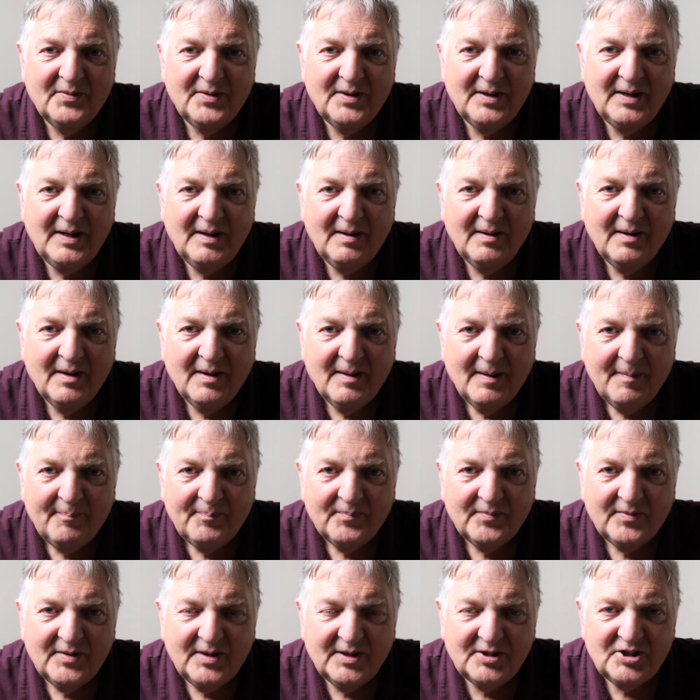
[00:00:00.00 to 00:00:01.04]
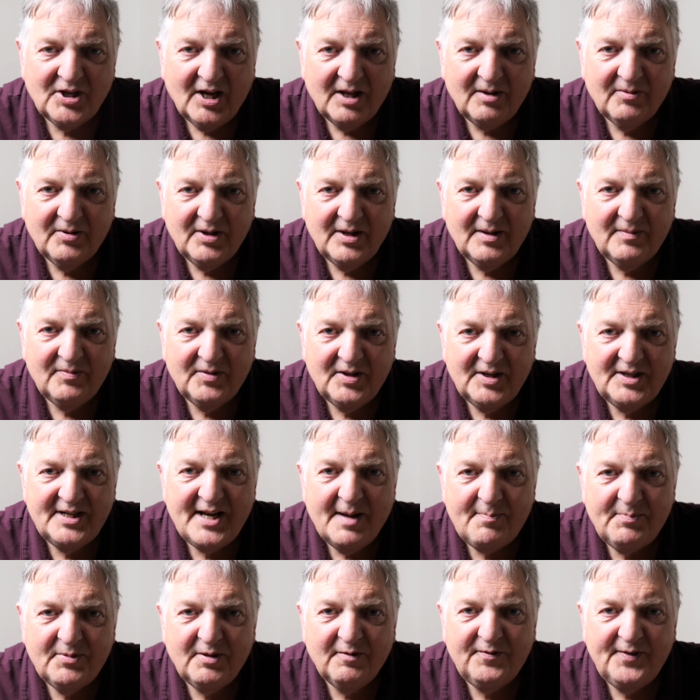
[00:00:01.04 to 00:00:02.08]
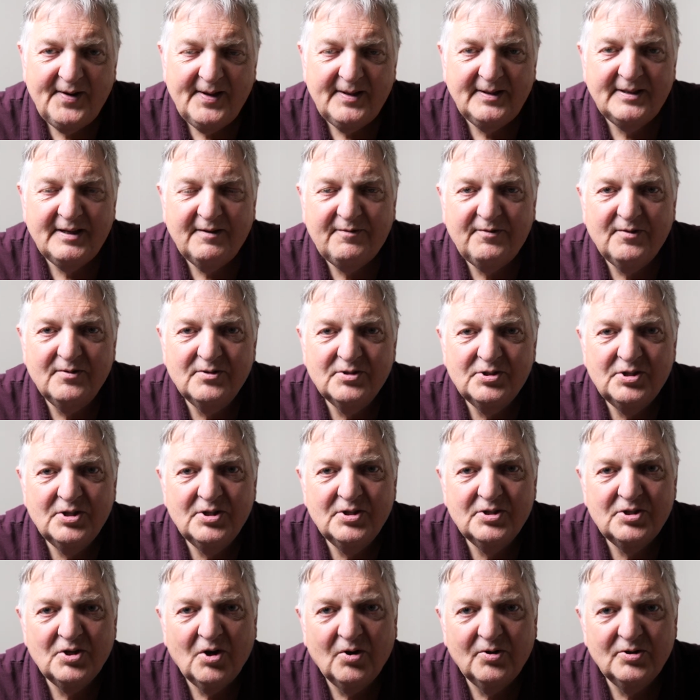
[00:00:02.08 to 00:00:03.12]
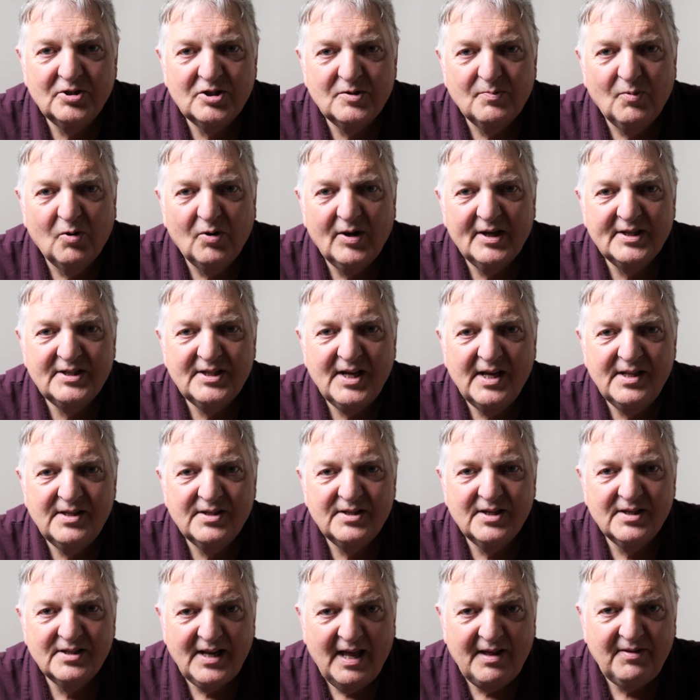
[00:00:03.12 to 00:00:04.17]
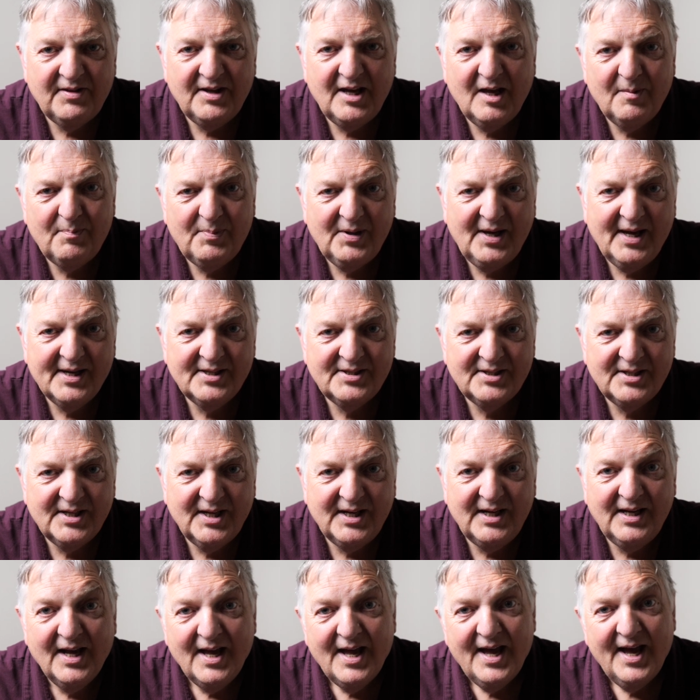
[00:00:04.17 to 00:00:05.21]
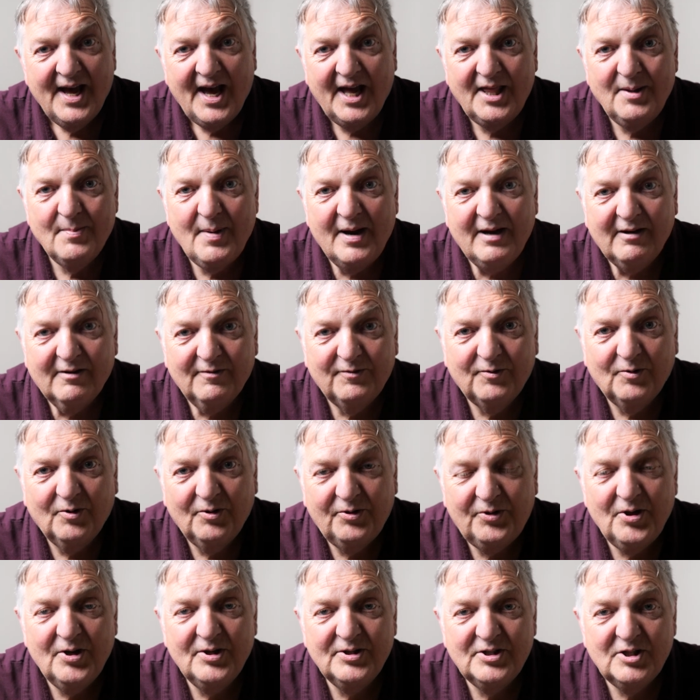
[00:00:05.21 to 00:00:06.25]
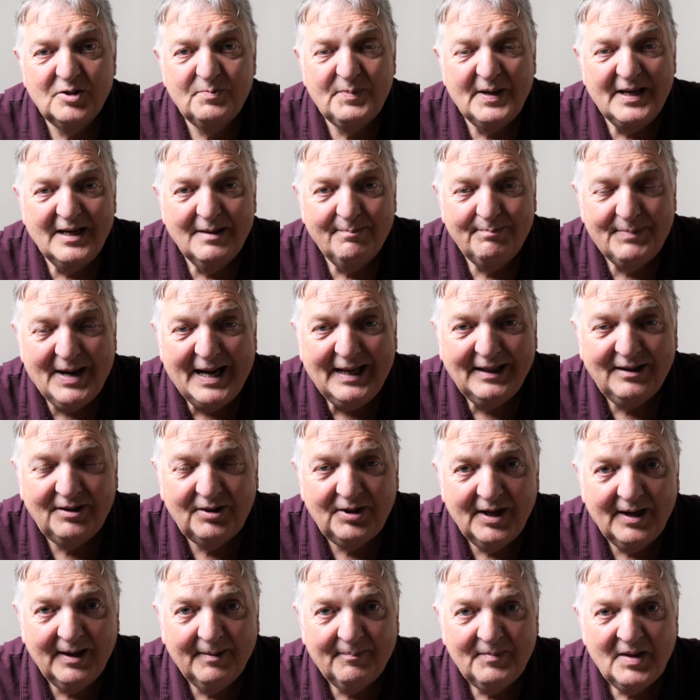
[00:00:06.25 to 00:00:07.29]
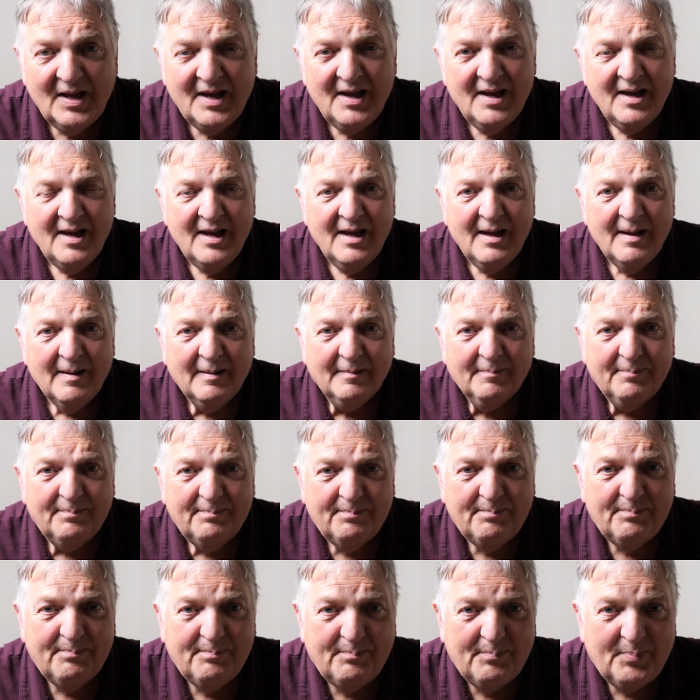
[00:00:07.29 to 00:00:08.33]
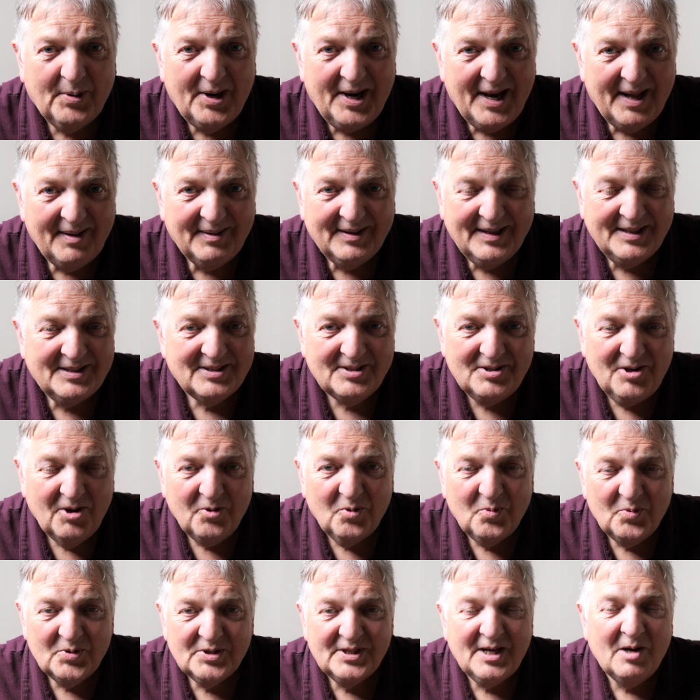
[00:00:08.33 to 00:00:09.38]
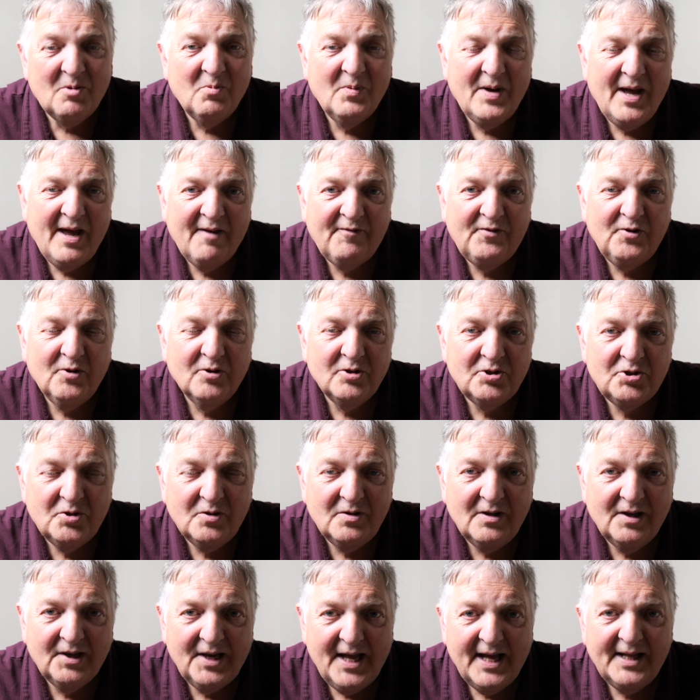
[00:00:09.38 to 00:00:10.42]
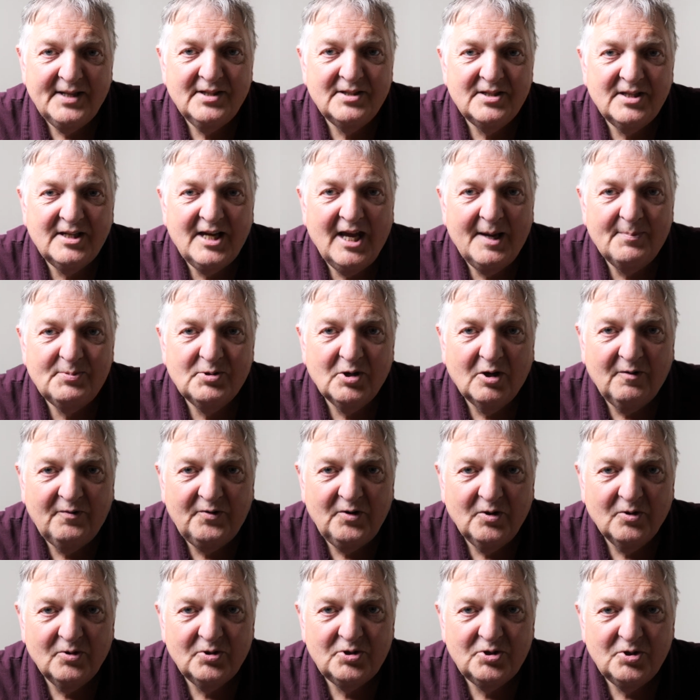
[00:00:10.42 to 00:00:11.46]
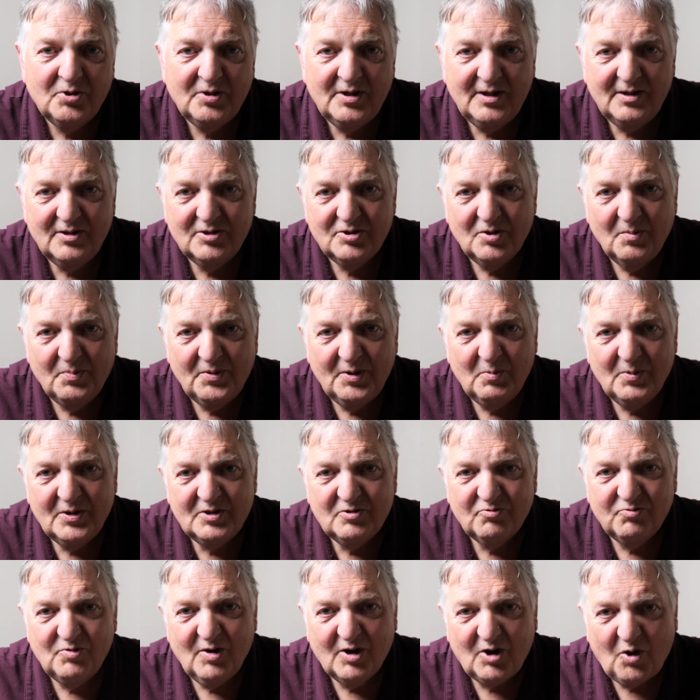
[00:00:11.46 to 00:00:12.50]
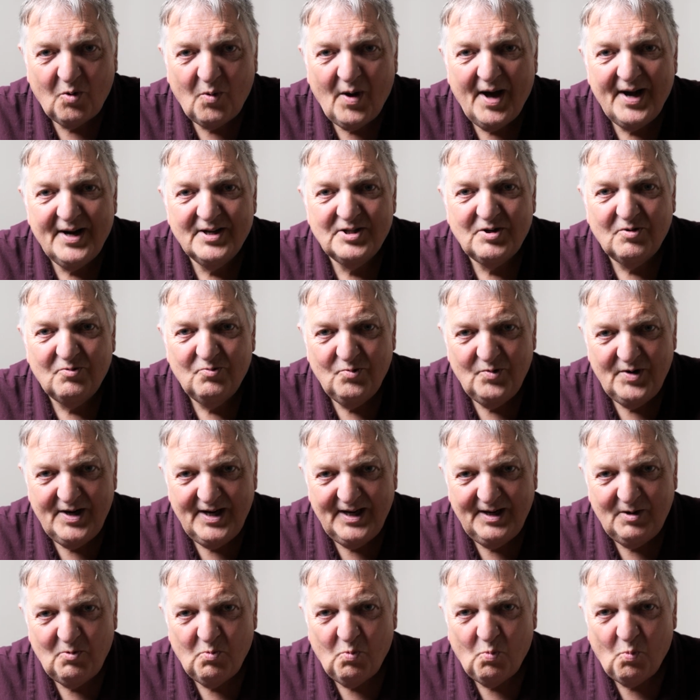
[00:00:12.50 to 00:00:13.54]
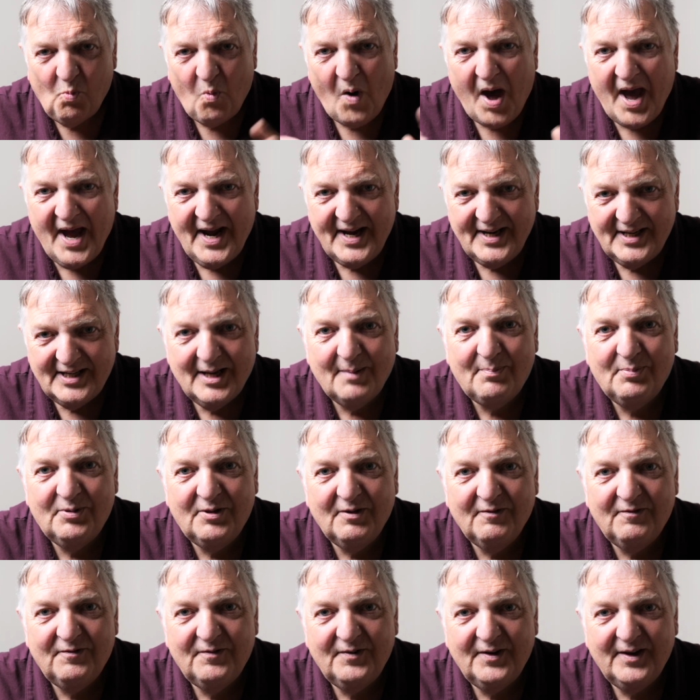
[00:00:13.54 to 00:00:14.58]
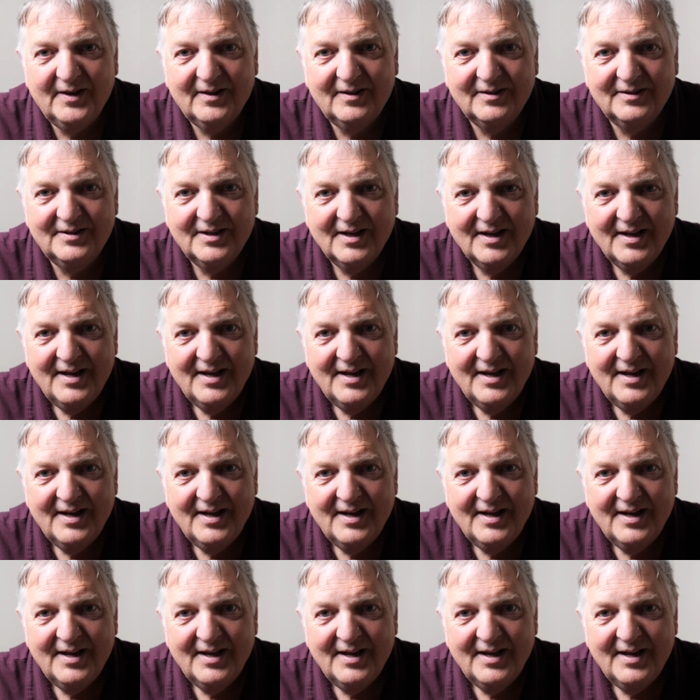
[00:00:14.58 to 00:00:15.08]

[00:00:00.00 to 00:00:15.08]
the the, sharp, the, the depth of field differences on smaller sensors like the APS-C and the Micro Four Thirds has been a bad thing. But it's not always that way. If you're shooting landscapes or if you're shooting something which requires a really wide depth of field,